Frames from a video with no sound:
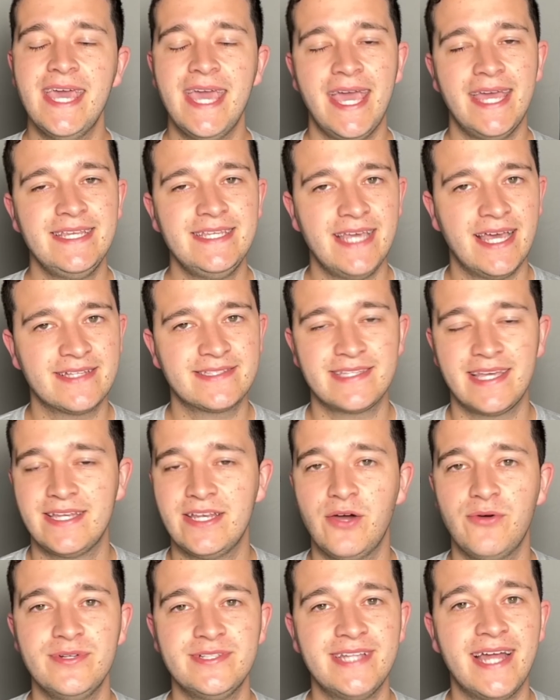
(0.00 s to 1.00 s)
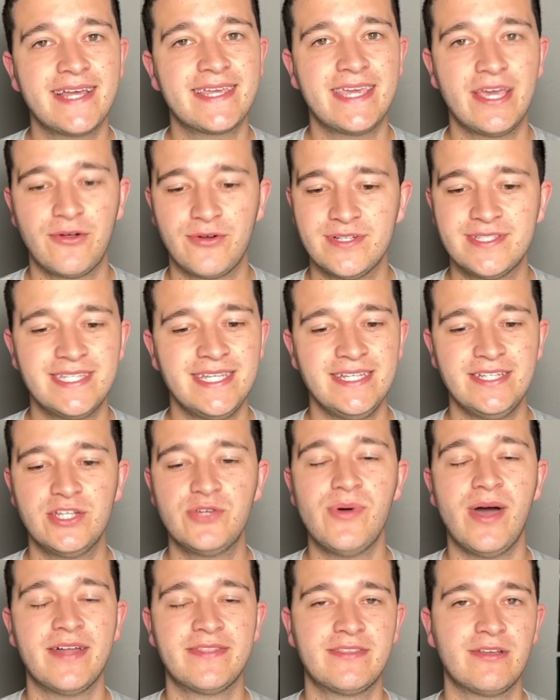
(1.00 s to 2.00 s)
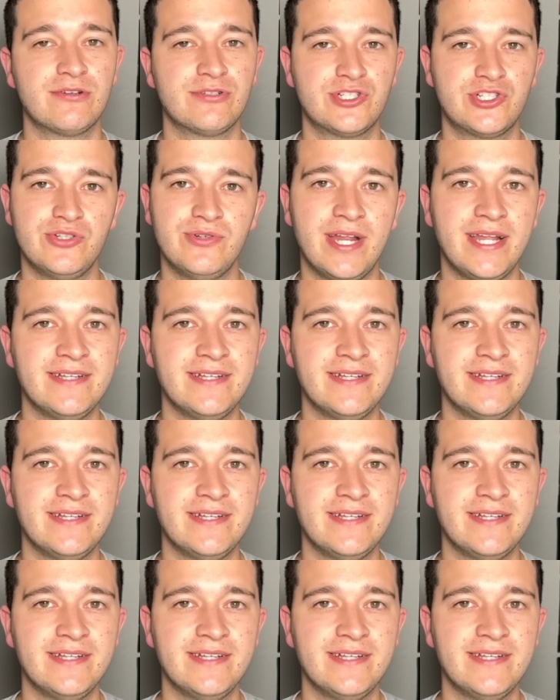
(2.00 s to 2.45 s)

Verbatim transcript: And yes, I know he's not guaranteed to go out there and shoot